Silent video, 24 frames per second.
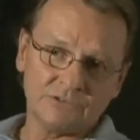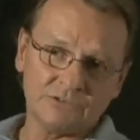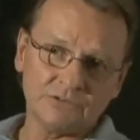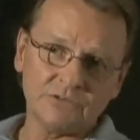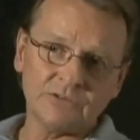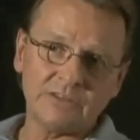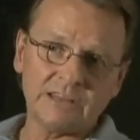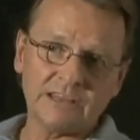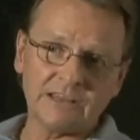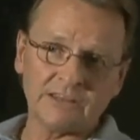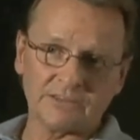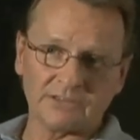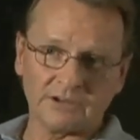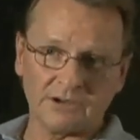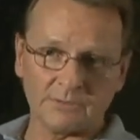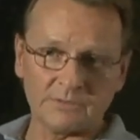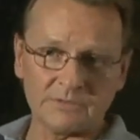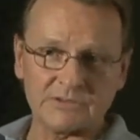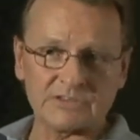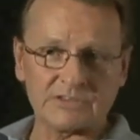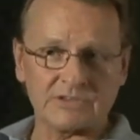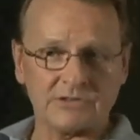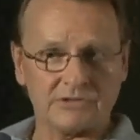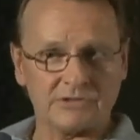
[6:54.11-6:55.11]
to the
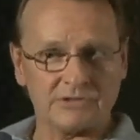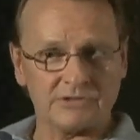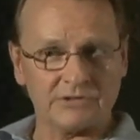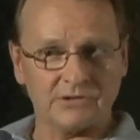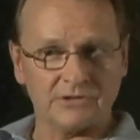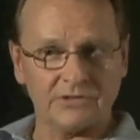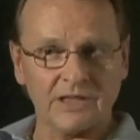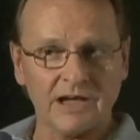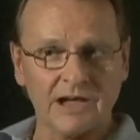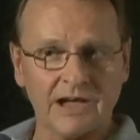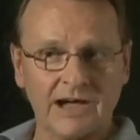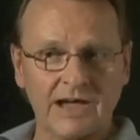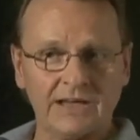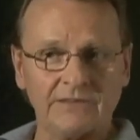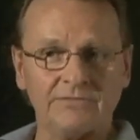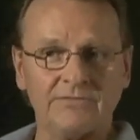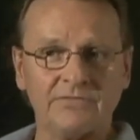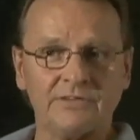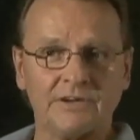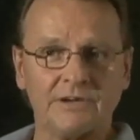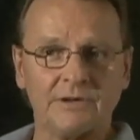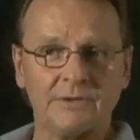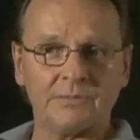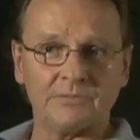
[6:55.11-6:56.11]
thermistors or the hot
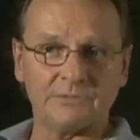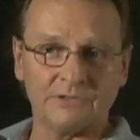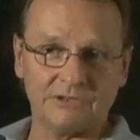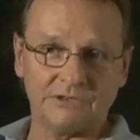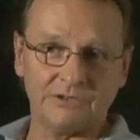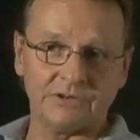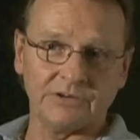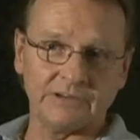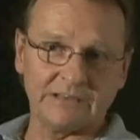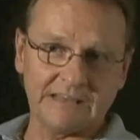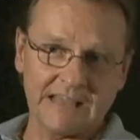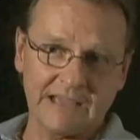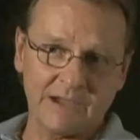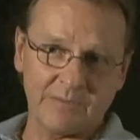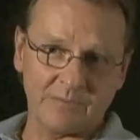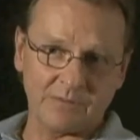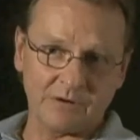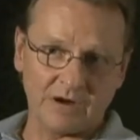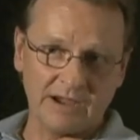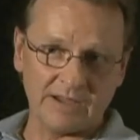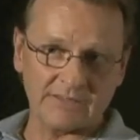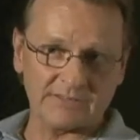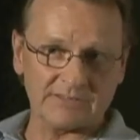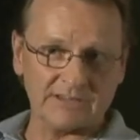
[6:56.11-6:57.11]
film during that
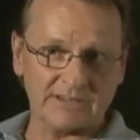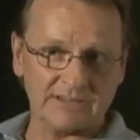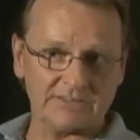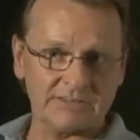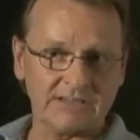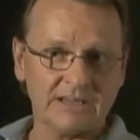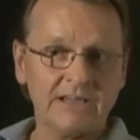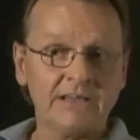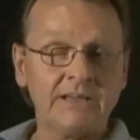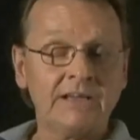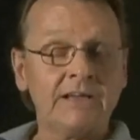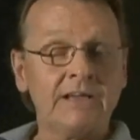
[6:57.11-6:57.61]
process.